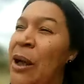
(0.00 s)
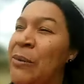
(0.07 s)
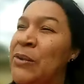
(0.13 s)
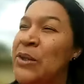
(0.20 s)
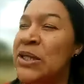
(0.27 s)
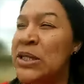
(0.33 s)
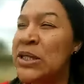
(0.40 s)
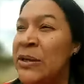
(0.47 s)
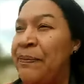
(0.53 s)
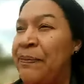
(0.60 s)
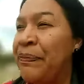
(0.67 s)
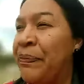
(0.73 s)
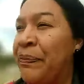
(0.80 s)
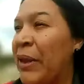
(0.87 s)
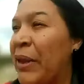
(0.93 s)
You cannot
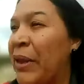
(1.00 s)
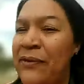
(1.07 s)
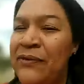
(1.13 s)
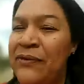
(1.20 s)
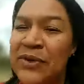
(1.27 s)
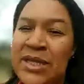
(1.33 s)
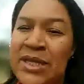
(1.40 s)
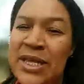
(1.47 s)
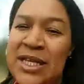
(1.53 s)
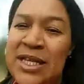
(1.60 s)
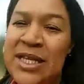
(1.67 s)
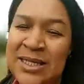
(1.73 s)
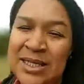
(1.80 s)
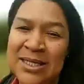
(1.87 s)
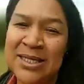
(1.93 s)
see the
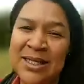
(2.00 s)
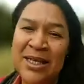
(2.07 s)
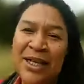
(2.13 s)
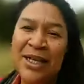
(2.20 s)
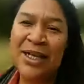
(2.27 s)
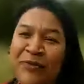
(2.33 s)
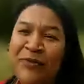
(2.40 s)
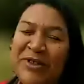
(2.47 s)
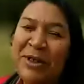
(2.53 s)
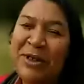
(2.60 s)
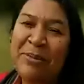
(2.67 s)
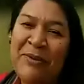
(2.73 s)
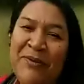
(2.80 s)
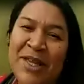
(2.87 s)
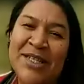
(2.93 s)
beautiful scenario
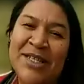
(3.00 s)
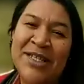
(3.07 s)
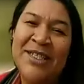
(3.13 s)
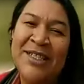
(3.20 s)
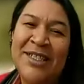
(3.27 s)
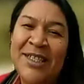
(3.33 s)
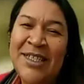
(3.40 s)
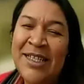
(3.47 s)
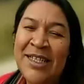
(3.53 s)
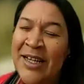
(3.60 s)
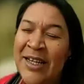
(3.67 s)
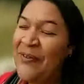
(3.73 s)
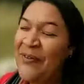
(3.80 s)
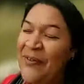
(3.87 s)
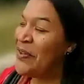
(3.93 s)
behind me. Unfortunately,
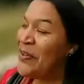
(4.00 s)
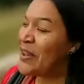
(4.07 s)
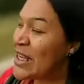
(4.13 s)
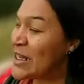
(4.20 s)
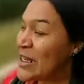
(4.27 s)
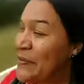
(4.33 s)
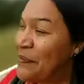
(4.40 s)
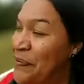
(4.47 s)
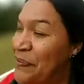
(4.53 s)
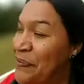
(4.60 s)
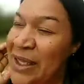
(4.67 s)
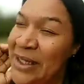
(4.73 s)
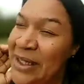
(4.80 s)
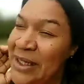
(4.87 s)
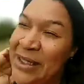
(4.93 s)
I cannot
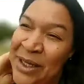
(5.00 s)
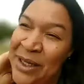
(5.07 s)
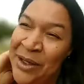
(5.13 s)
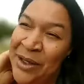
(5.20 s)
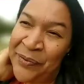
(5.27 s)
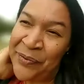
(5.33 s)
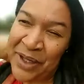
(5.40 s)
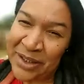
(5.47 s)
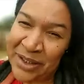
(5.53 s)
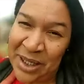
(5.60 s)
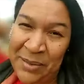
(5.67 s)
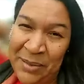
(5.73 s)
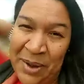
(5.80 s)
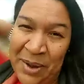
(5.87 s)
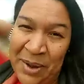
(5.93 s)
show it to you.
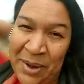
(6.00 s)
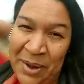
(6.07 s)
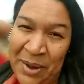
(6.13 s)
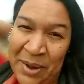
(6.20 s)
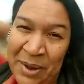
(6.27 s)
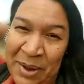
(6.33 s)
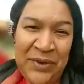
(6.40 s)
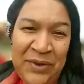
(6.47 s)
Let me try.